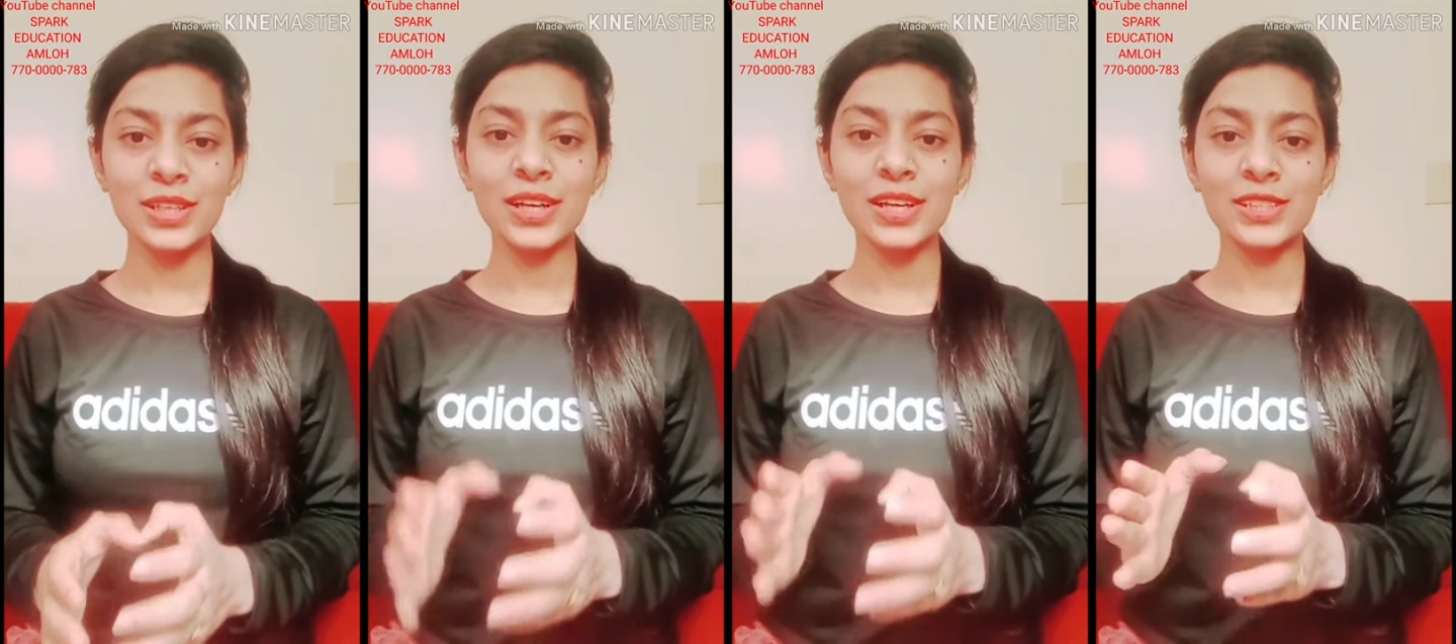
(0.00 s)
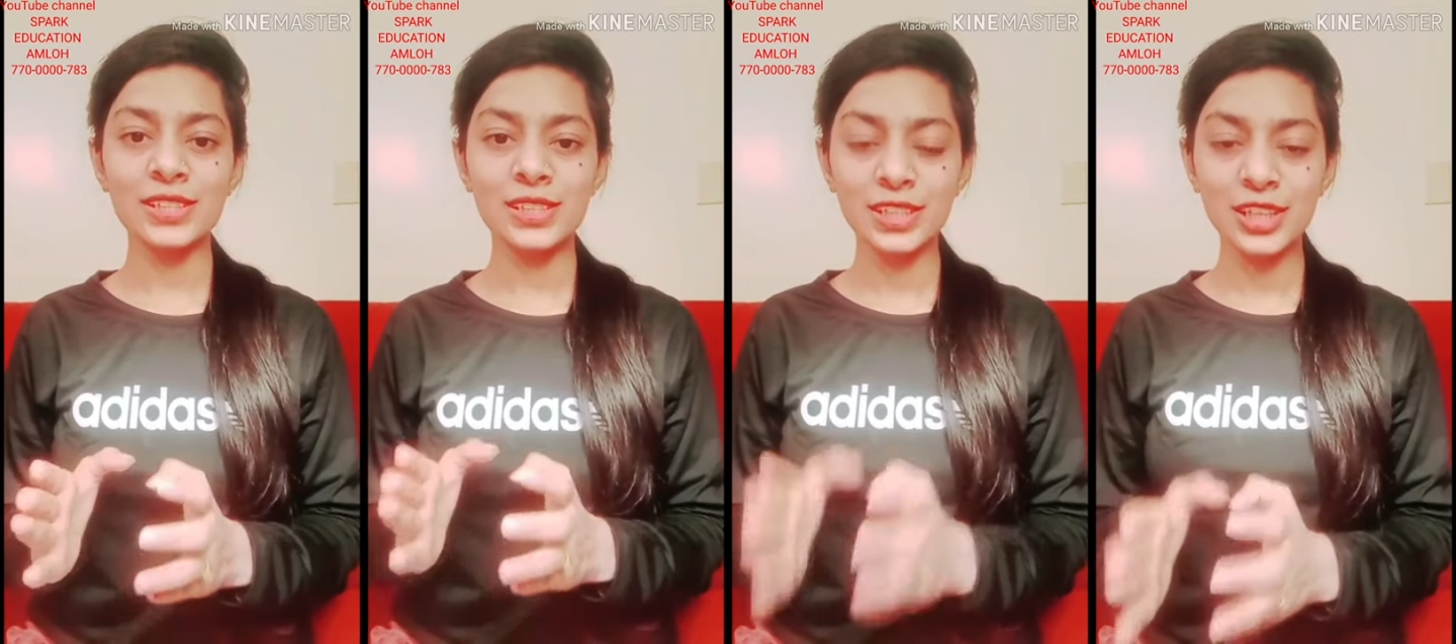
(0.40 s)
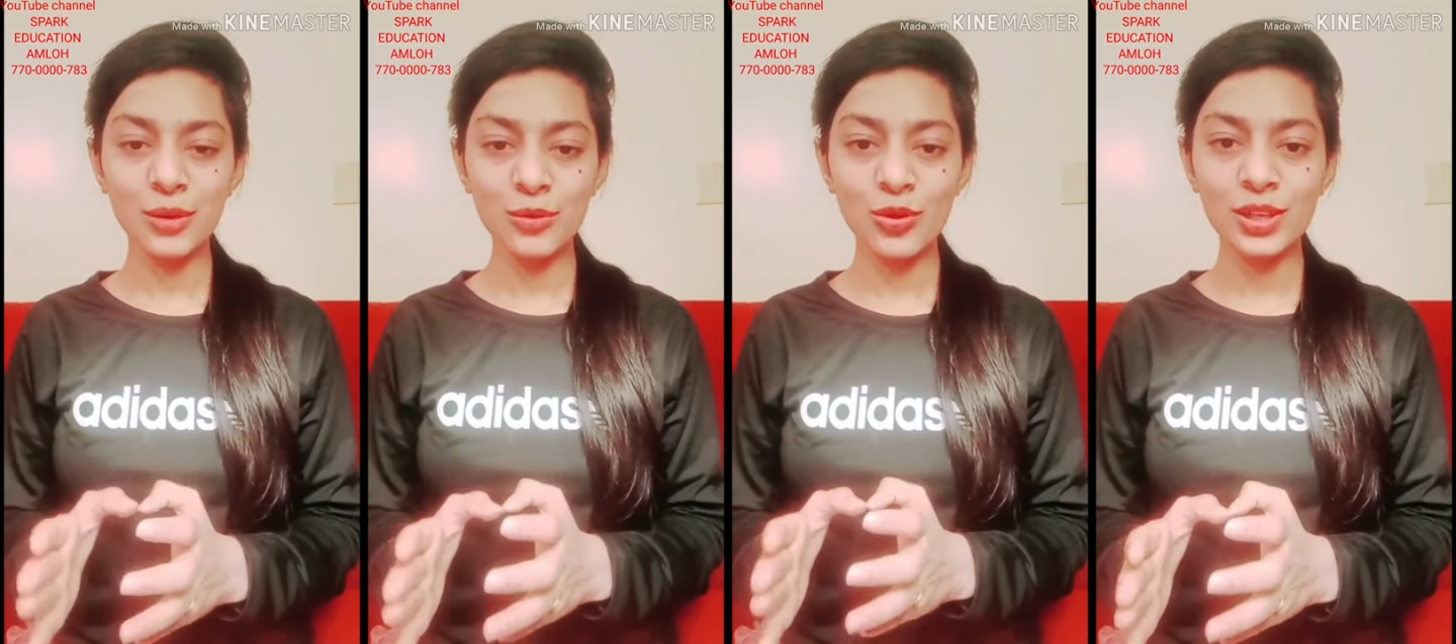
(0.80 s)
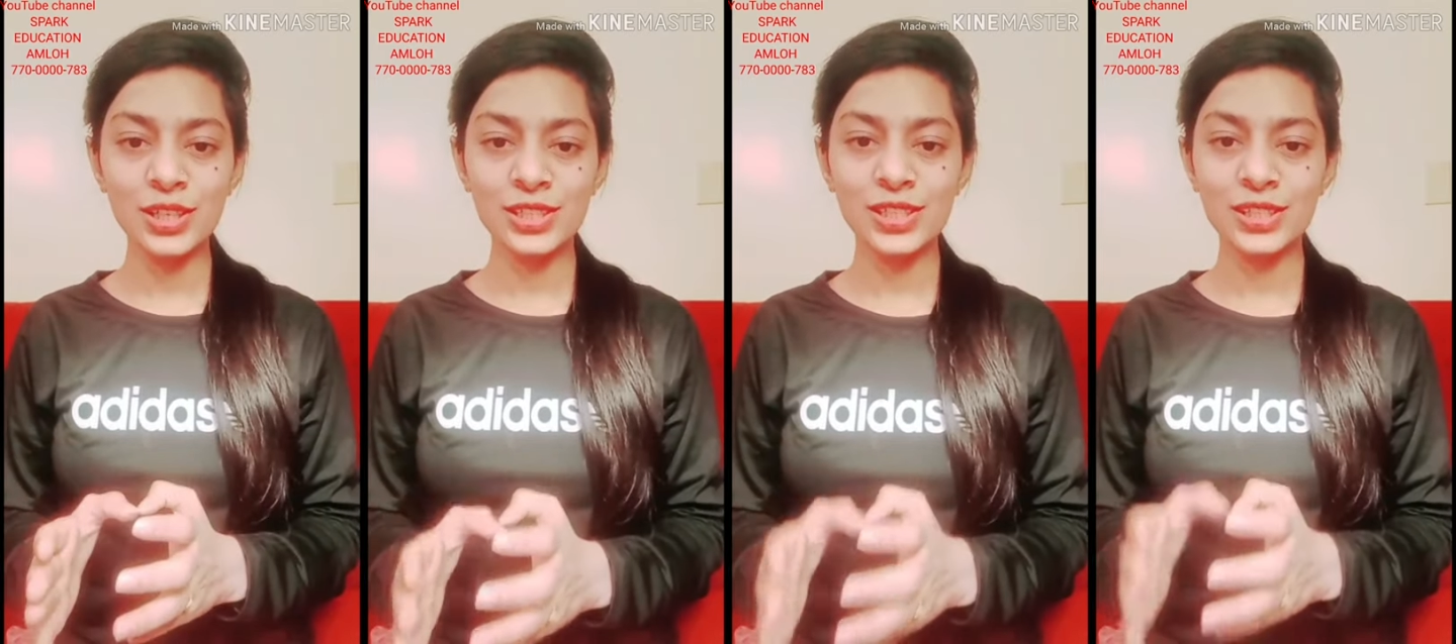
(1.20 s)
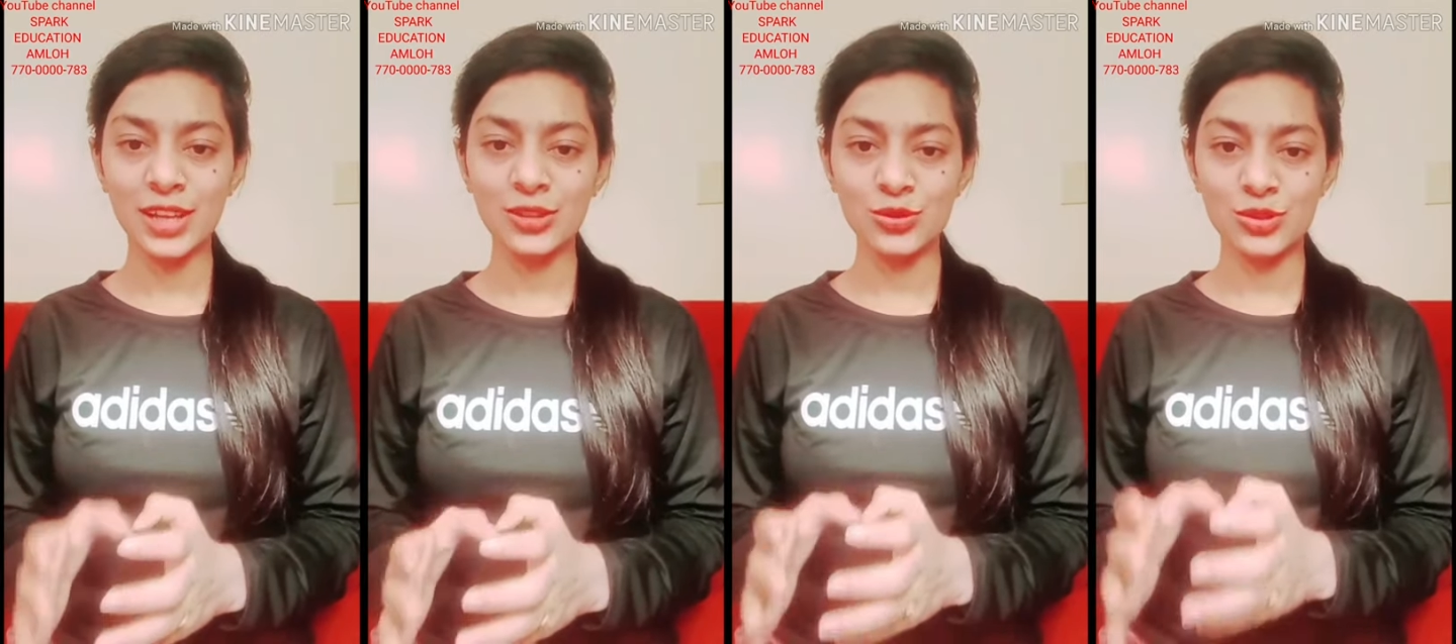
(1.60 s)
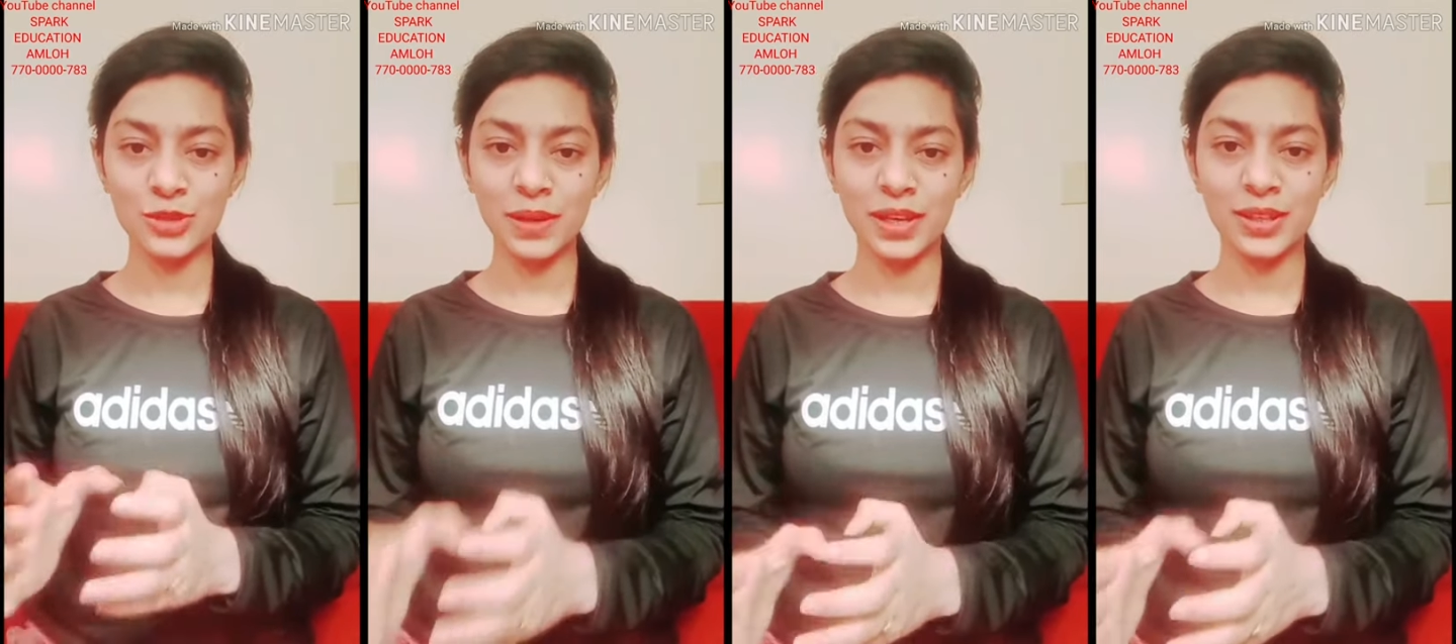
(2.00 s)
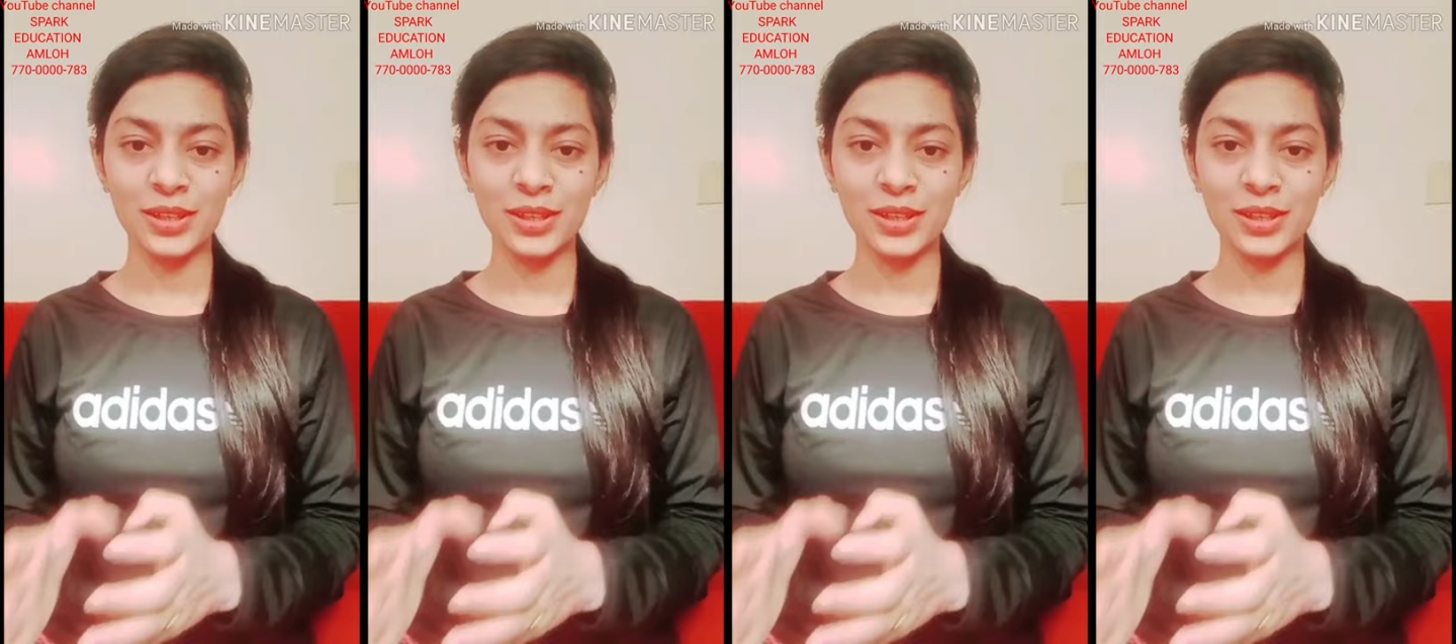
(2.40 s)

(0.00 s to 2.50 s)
there is nothing more easier than to speak.